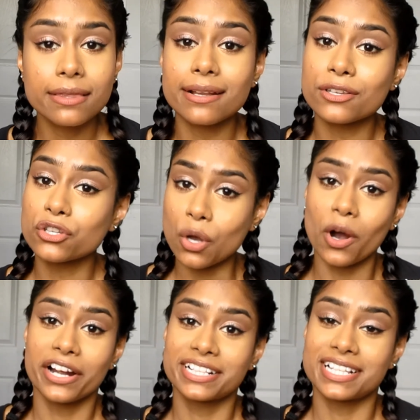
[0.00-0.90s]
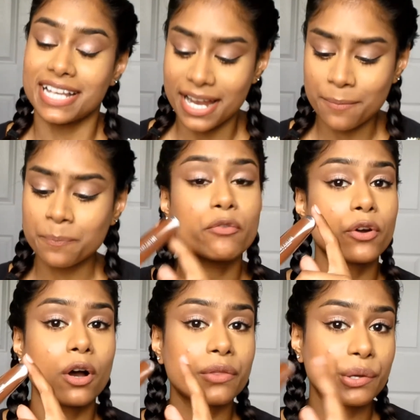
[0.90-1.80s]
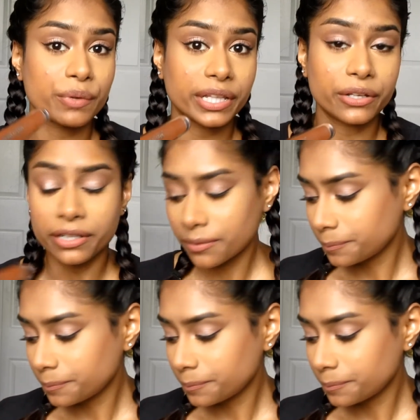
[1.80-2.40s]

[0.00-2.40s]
That is so hard to say. Overall, they're really good.